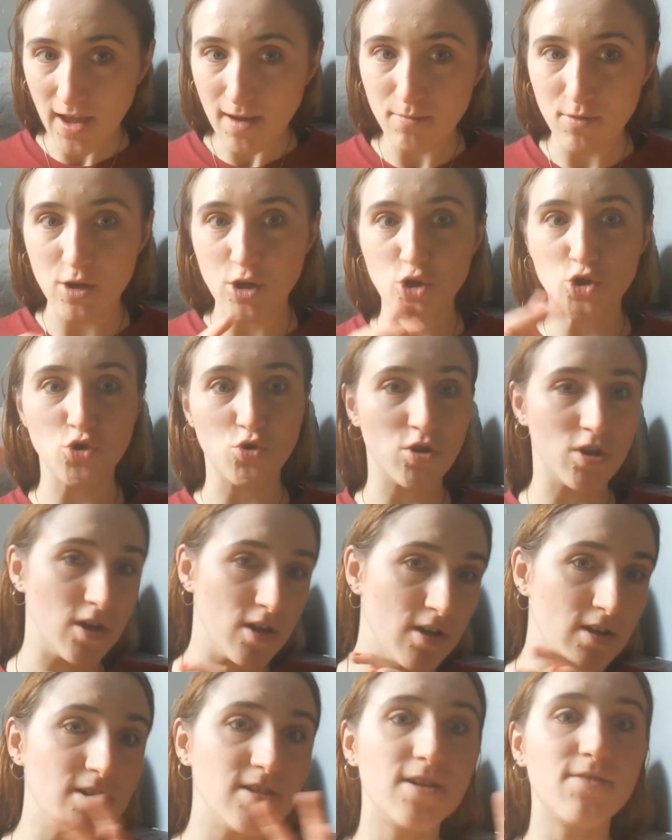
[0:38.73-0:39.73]
I'm going to show
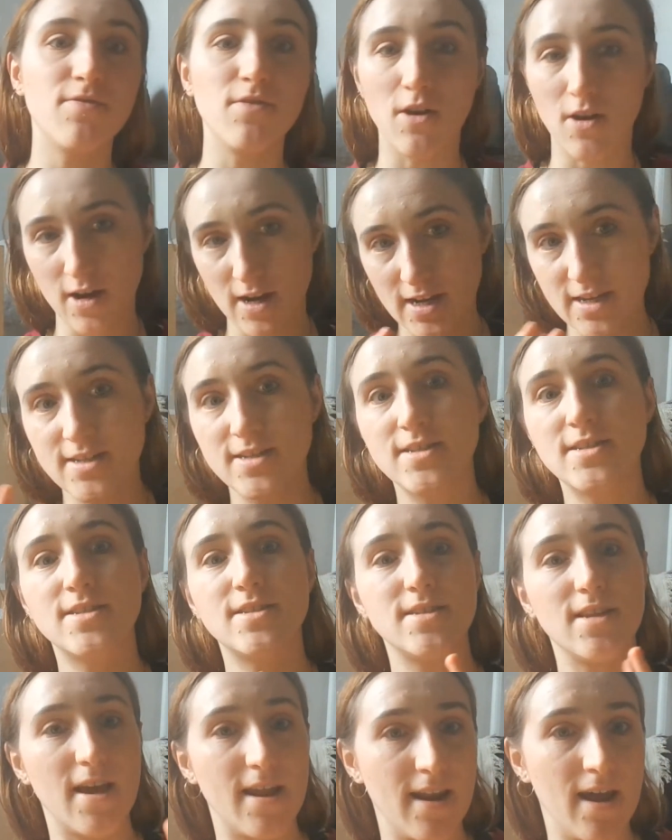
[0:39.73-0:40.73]
you different
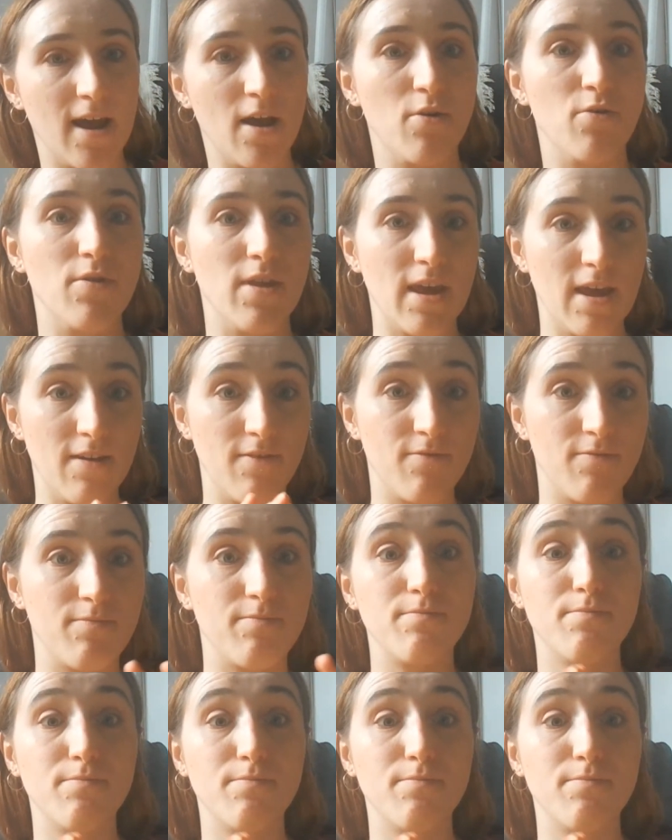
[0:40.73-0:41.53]
artists and how they've